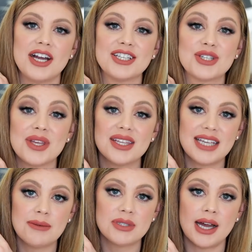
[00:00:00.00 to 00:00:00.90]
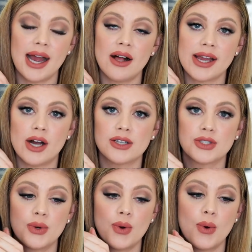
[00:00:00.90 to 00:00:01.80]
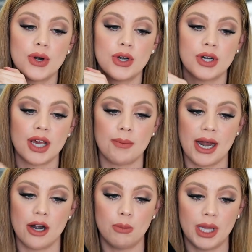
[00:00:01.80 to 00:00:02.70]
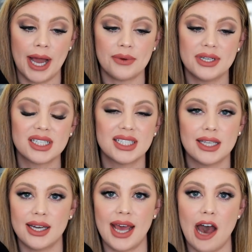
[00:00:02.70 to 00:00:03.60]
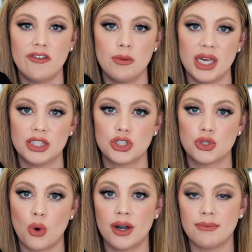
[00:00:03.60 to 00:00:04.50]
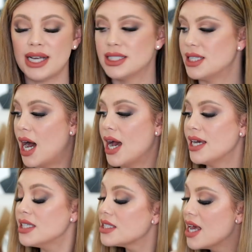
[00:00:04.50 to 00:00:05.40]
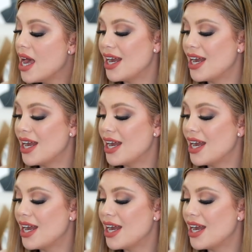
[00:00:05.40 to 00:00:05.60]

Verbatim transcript: All right, so in the same style, I also ordered a pair of black ones because they didn't have them in store in my size.